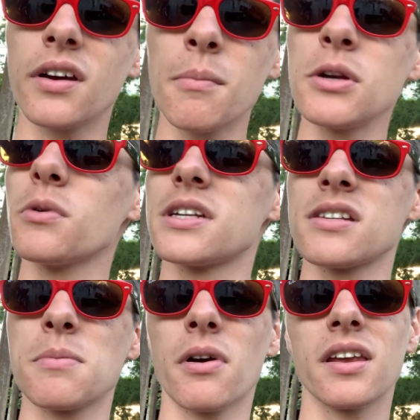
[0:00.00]
coming to a
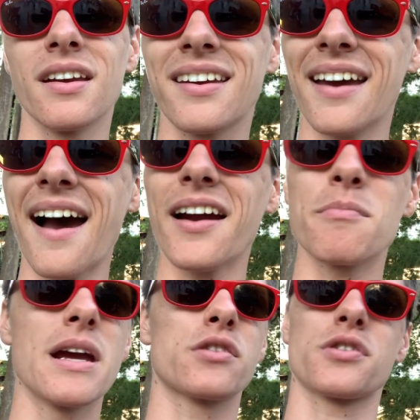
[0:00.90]
Disney park, you gotta
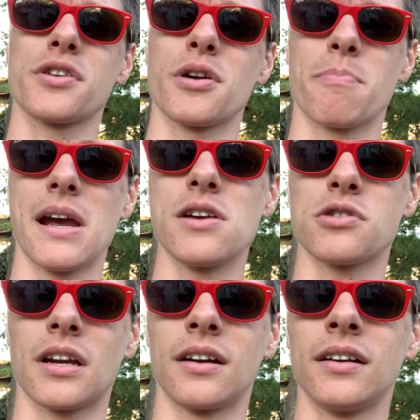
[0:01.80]
make sure you're
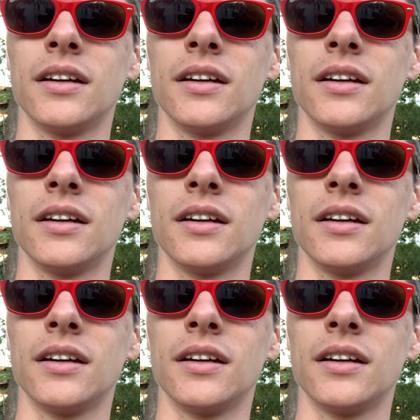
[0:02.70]
patient.